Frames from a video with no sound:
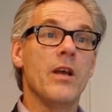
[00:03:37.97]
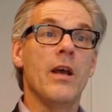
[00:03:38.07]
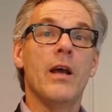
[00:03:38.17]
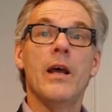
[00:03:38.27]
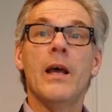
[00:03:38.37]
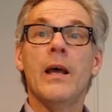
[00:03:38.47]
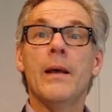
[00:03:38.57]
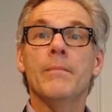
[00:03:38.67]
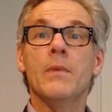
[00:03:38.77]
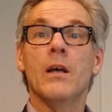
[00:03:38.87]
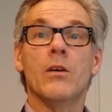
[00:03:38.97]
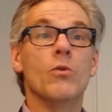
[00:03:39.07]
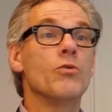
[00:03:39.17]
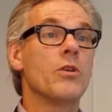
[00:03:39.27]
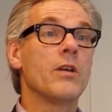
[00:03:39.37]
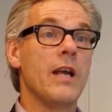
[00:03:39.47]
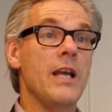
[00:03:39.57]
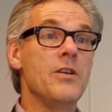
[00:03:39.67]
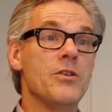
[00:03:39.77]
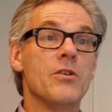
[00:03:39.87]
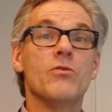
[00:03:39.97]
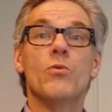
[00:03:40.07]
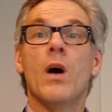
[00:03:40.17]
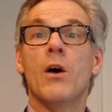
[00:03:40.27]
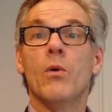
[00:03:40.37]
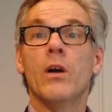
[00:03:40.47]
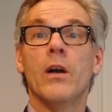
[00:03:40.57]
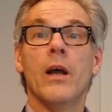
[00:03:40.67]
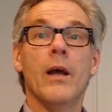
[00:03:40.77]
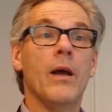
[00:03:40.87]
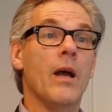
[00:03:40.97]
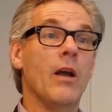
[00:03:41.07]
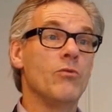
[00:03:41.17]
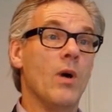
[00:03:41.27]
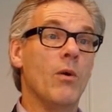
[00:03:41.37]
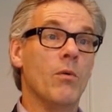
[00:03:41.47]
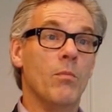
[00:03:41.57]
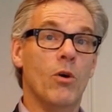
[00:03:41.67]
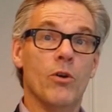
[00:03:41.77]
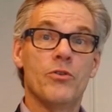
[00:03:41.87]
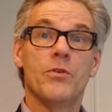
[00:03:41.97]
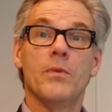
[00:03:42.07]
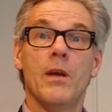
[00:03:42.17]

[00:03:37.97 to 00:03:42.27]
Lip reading: a good case to our board